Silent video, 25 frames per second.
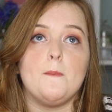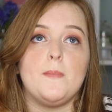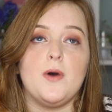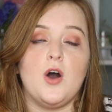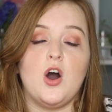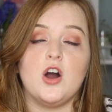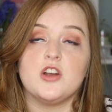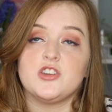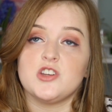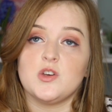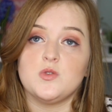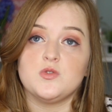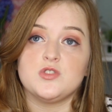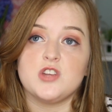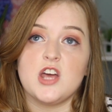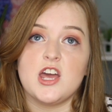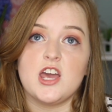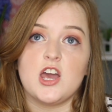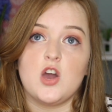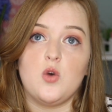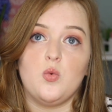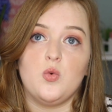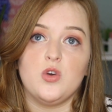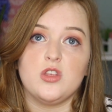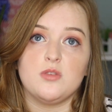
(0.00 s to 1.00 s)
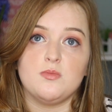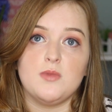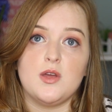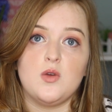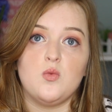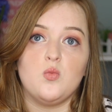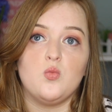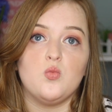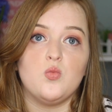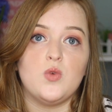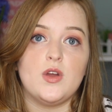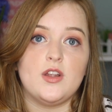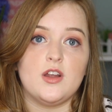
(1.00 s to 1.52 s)
But I don't take her with
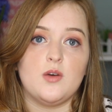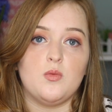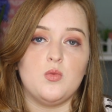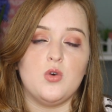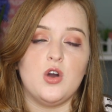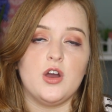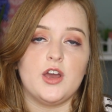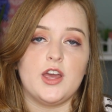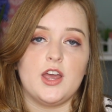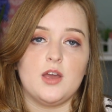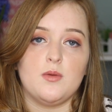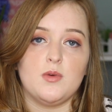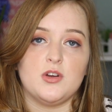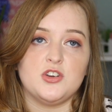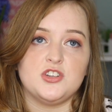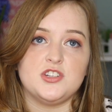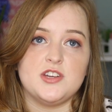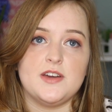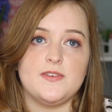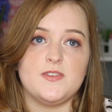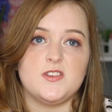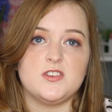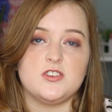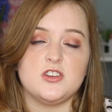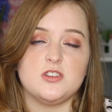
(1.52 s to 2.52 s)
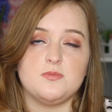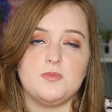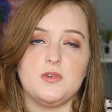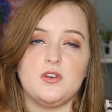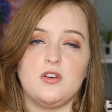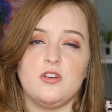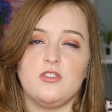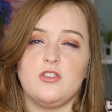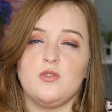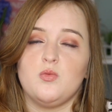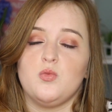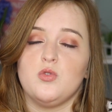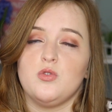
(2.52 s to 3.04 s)
me when I'm working my shifts just
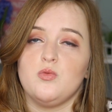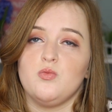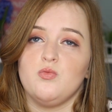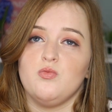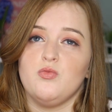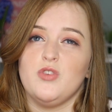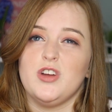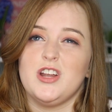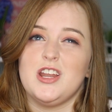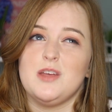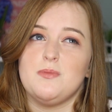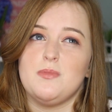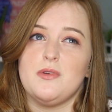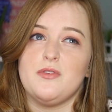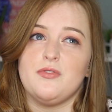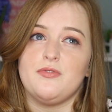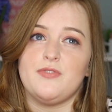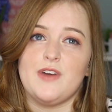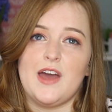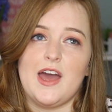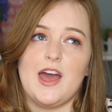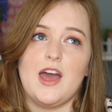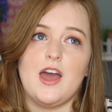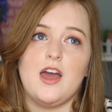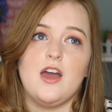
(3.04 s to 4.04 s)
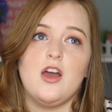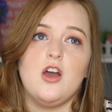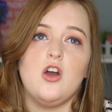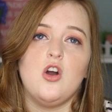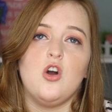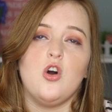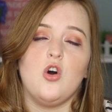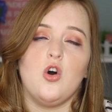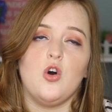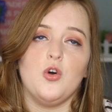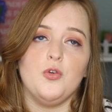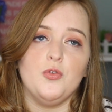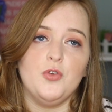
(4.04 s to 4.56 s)
because it wouldn't really be fair
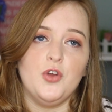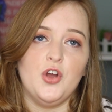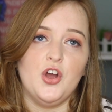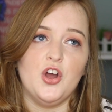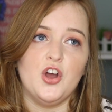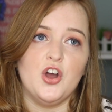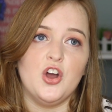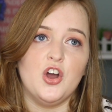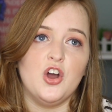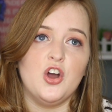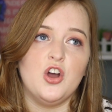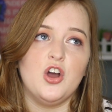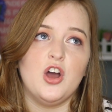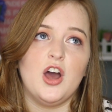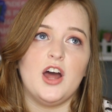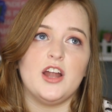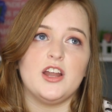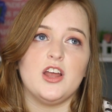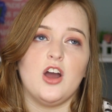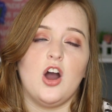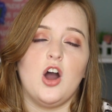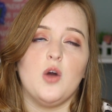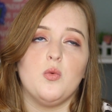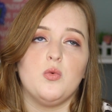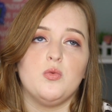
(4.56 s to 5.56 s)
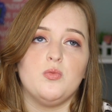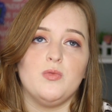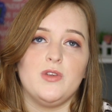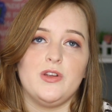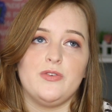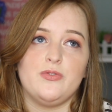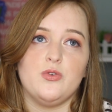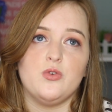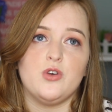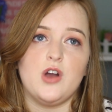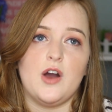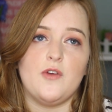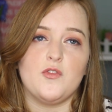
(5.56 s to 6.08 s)
on her, and I wouldn't
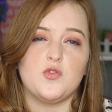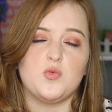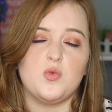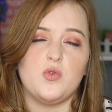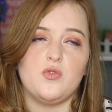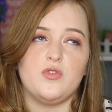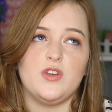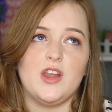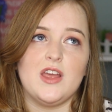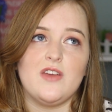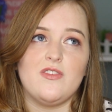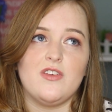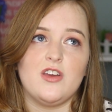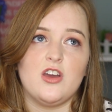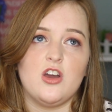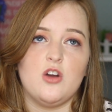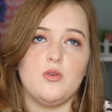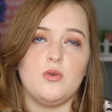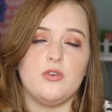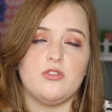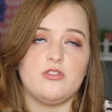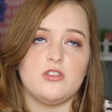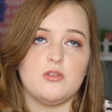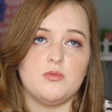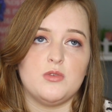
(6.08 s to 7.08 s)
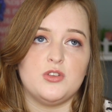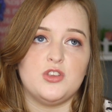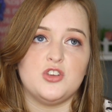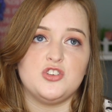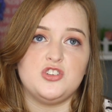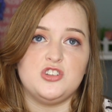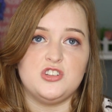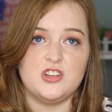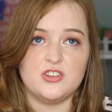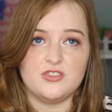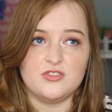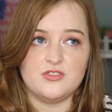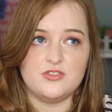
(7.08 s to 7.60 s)
really feel comfortable with leaving her with someone
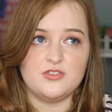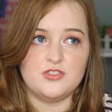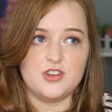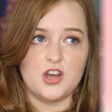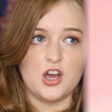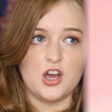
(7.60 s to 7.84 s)
that she doesn't